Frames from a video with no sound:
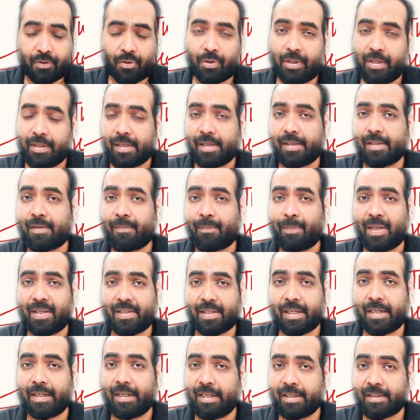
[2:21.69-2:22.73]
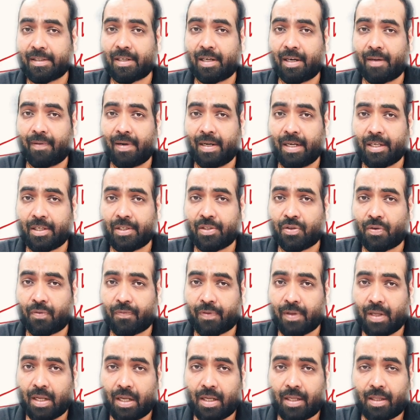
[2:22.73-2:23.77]
So this is a basic disadvantage
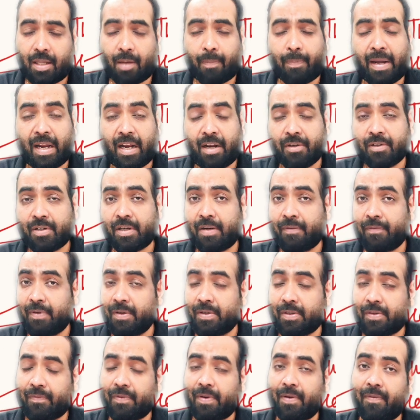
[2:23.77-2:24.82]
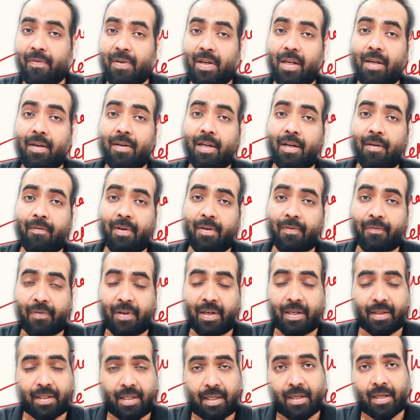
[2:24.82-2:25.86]
of the balance sheet, which we will cover
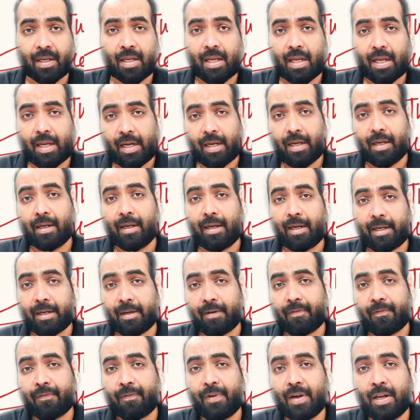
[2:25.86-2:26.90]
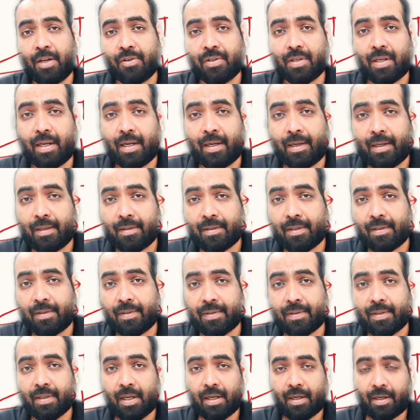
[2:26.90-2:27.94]
further in later financial
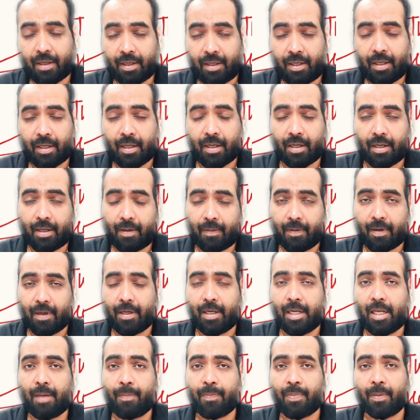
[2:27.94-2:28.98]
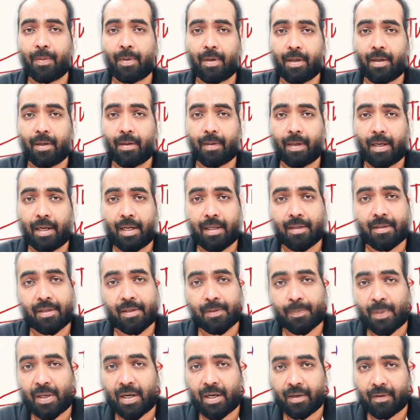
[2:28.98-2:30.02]
analysis, deep
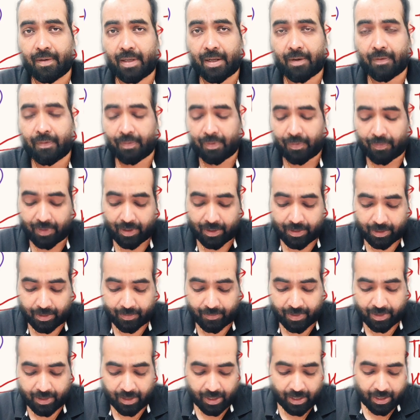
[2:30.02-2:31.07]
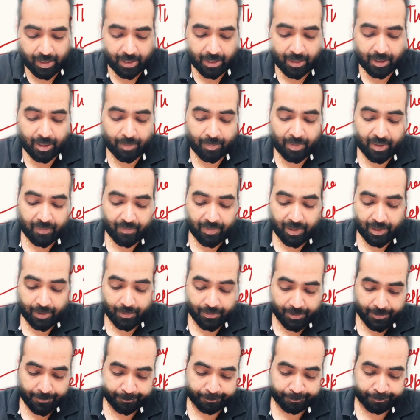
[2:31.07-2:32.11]
analysis part that we will cover in coming
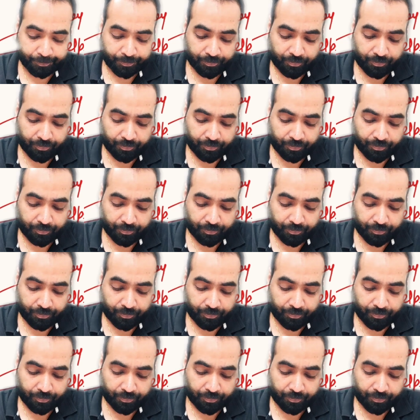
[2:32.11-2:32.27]
videos.